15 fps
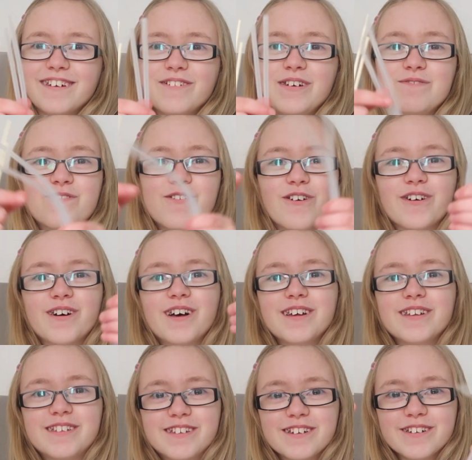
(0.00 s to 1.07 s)
We've got
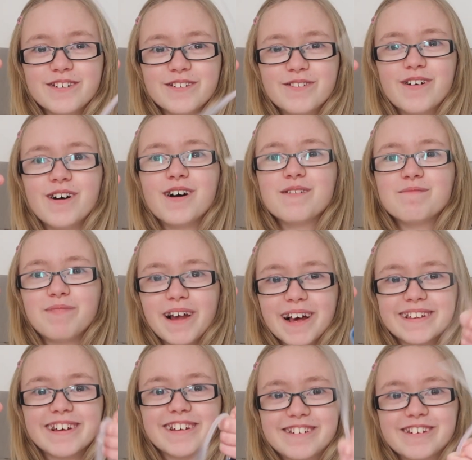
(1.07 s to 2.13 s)
2
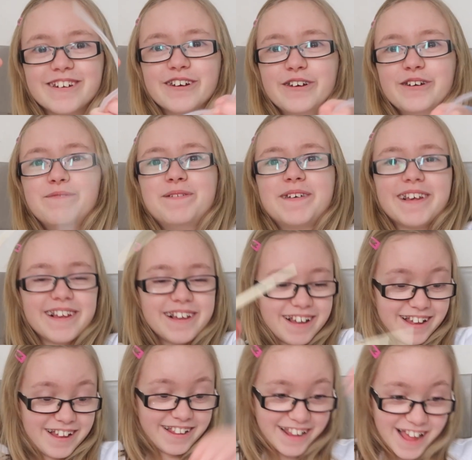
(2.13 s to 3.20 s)
plastic tubes.
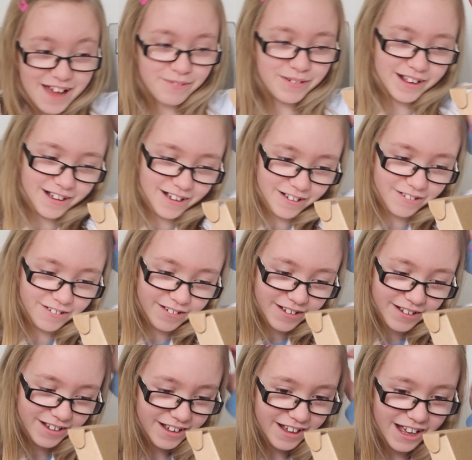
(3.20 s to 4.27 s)
There we go.
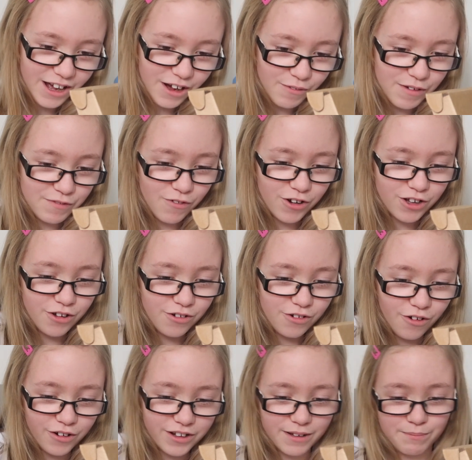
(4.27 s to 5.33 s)
We've also
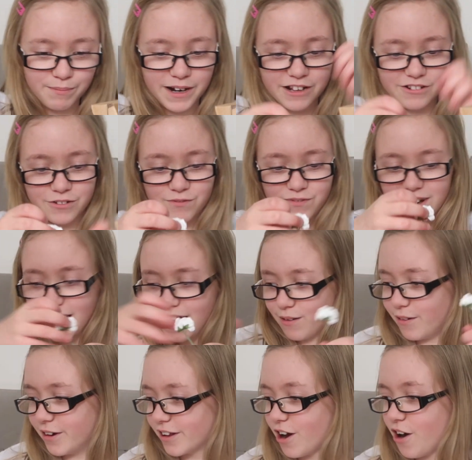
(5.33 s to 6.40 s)
got some miniature
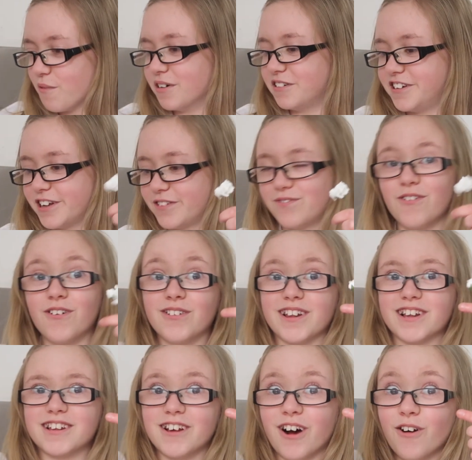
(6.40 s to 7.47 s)
flowers, which is for
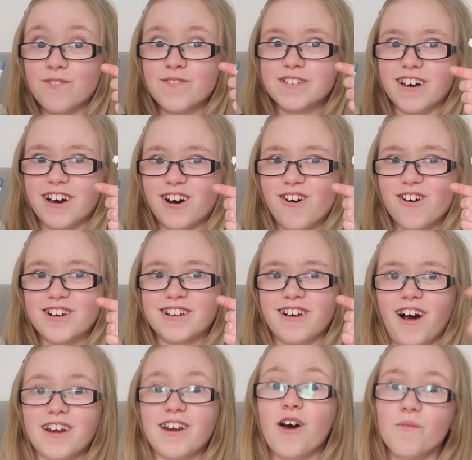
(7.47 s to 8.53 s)
the sulfur
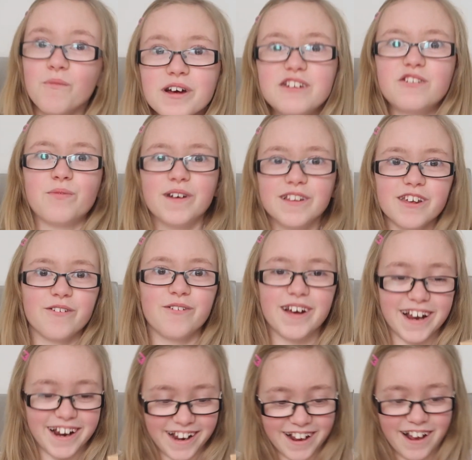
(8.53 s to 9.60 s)
dioxide, which we're
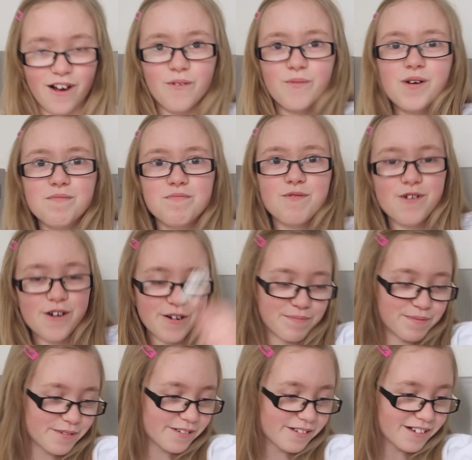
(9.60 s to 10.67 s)
doing. Whoop
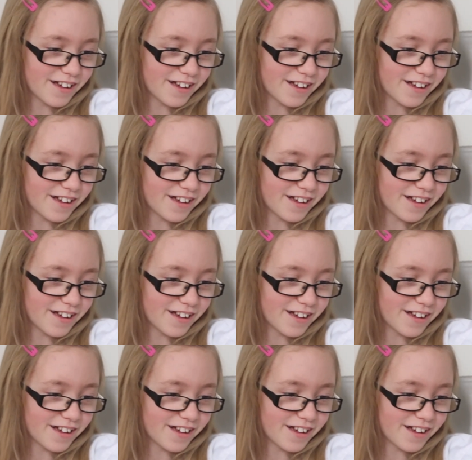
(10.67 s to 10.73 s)
whoop.